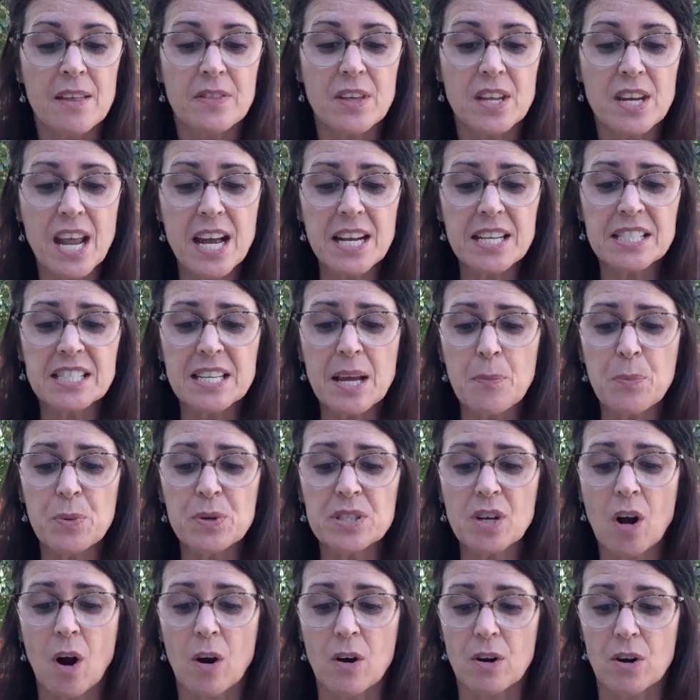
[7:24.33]
The next step
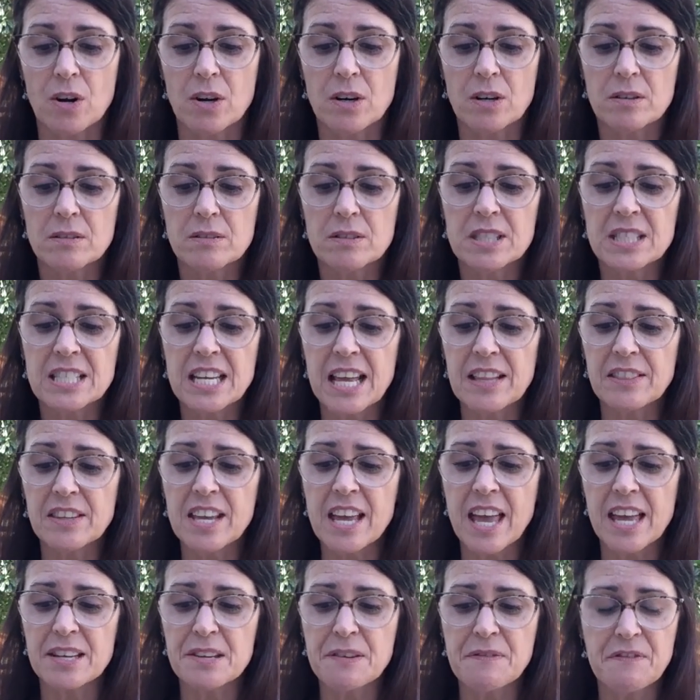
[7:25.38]
was harder.
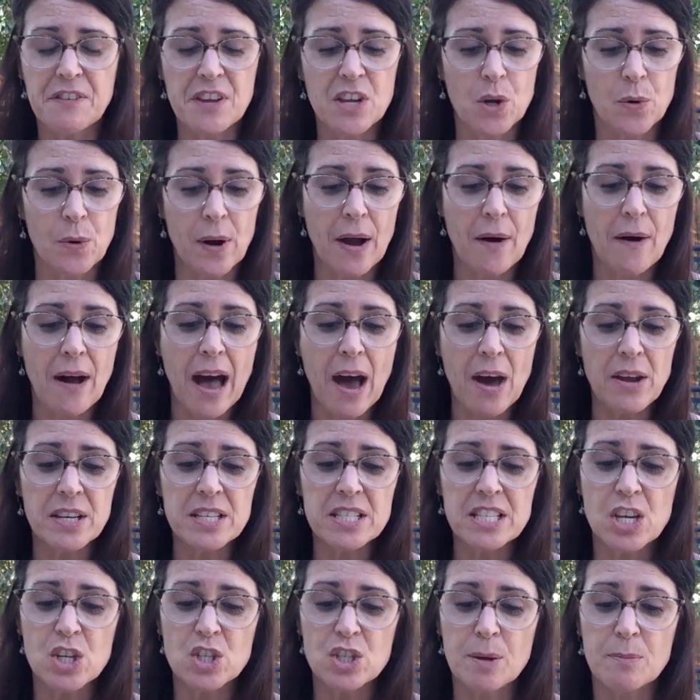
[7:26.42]
Stanley had to figure out how to
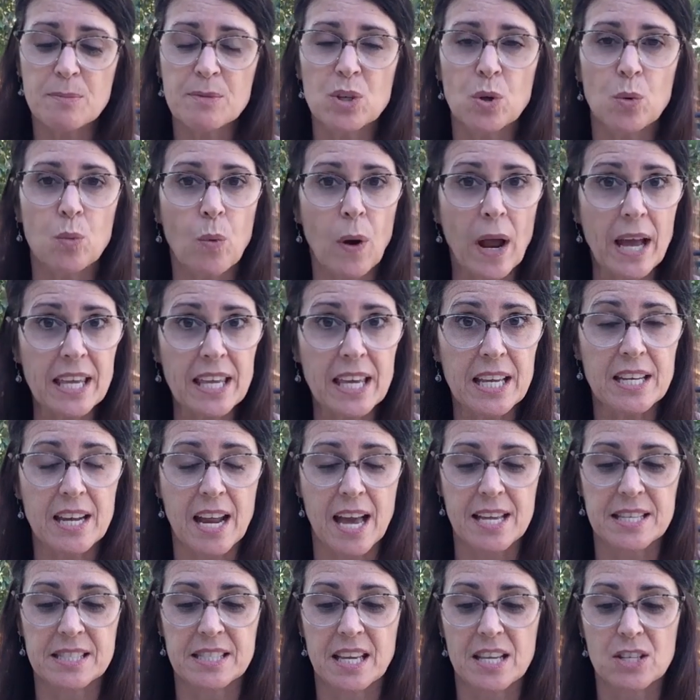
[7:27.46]
teach him to
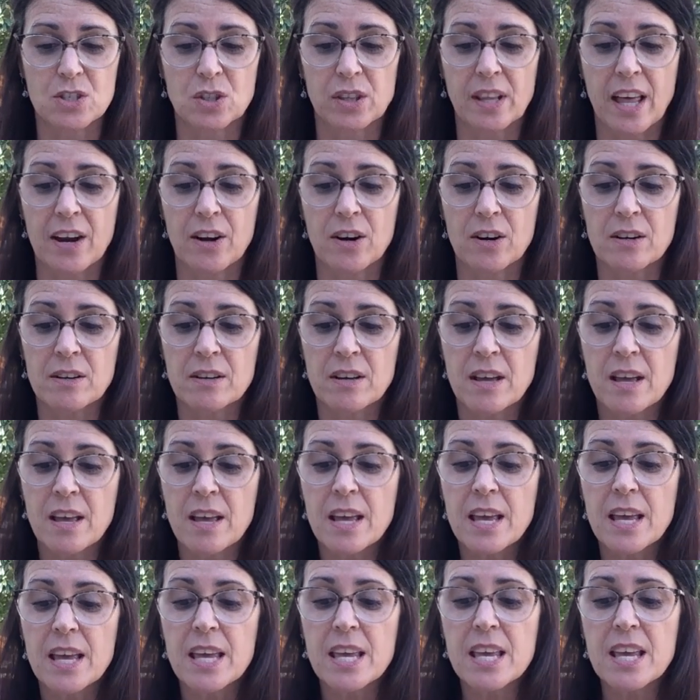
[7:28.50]
recognize each letter.
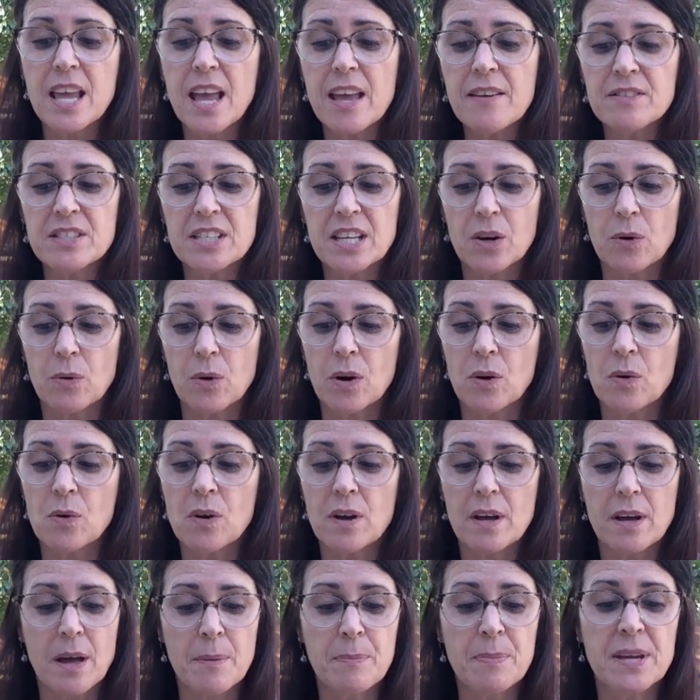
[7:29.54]
He gave Zero
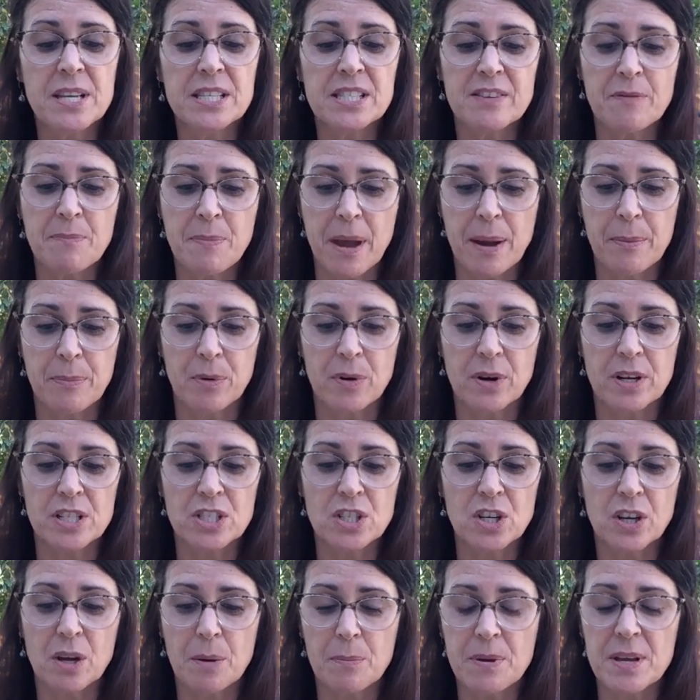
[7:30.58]
a piece of paper and
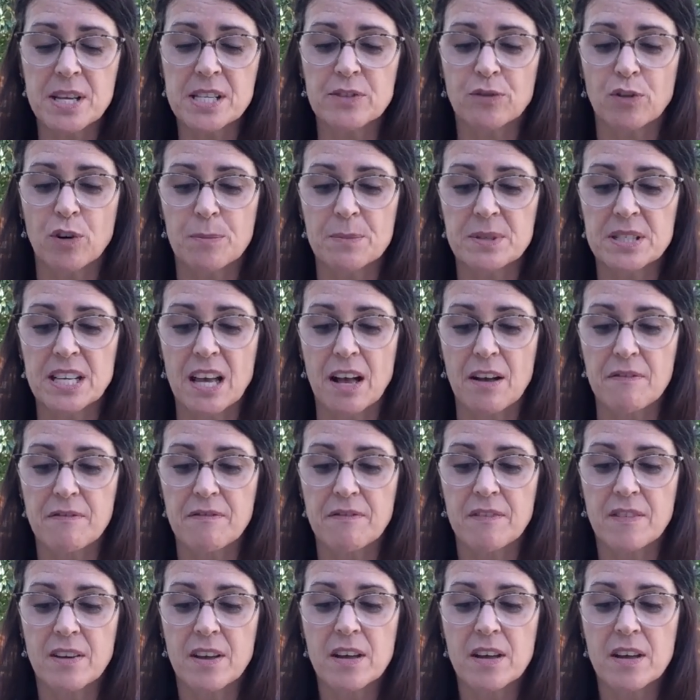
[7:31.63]
took a piece for himself.